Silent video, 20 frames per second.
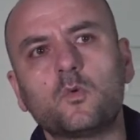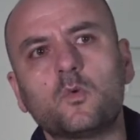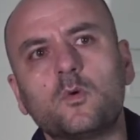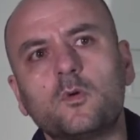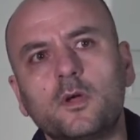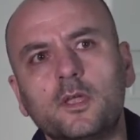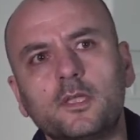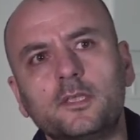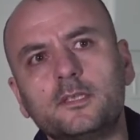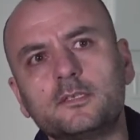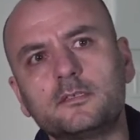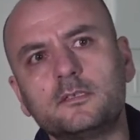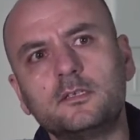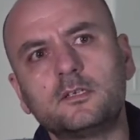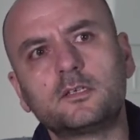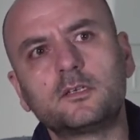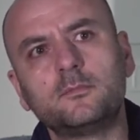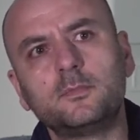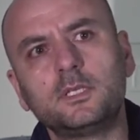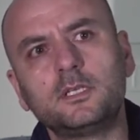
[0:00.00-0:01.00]
uh, Yazidi
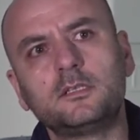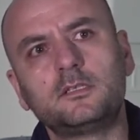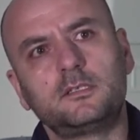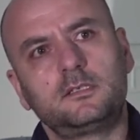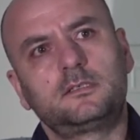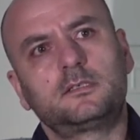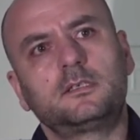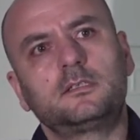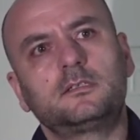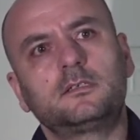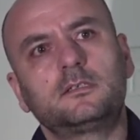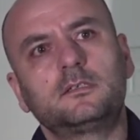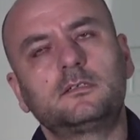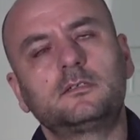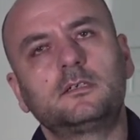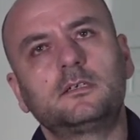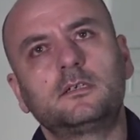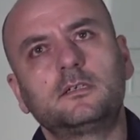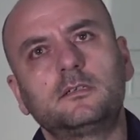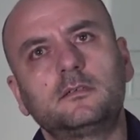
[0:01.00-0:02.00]
Community Center,
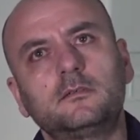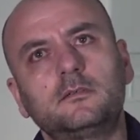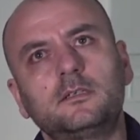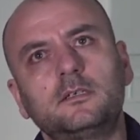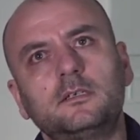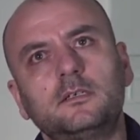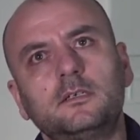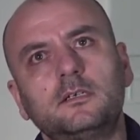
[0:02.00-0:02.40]
and uh,